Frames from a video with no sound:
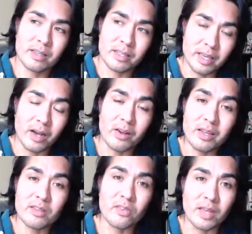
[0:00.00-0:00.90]
Like, yeah, I'll
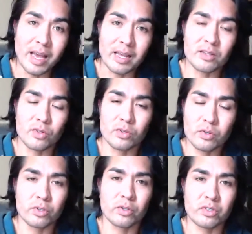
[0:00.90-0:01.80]
get into that because those
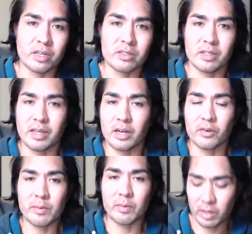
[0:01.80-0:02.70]
are sure sells and they got
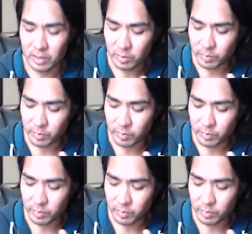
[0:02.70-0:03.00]
great markets.